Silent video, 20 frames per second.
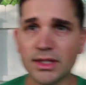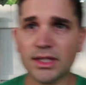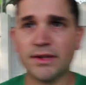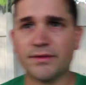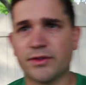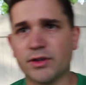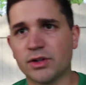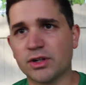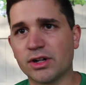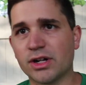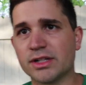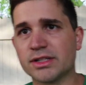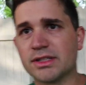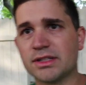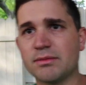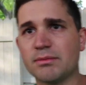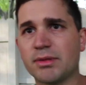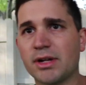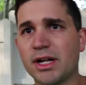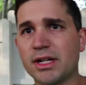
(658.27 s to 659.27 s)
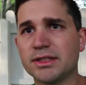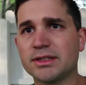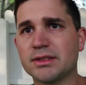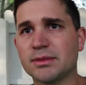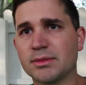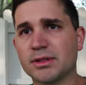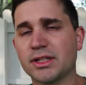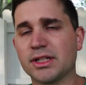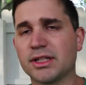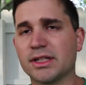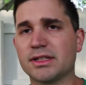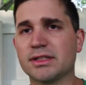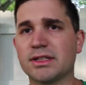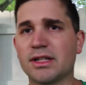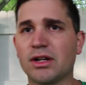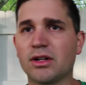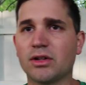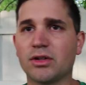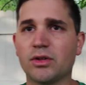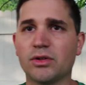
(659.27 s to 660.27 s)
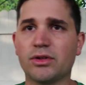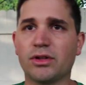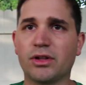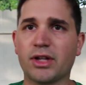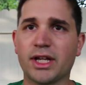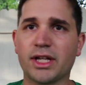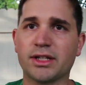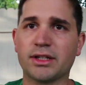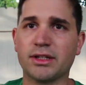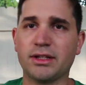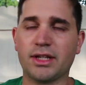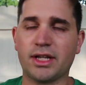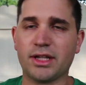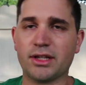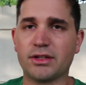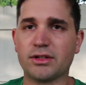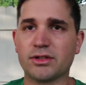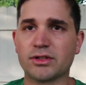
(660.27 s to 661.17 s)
if you're interested in buying something like this, I'll include the link in the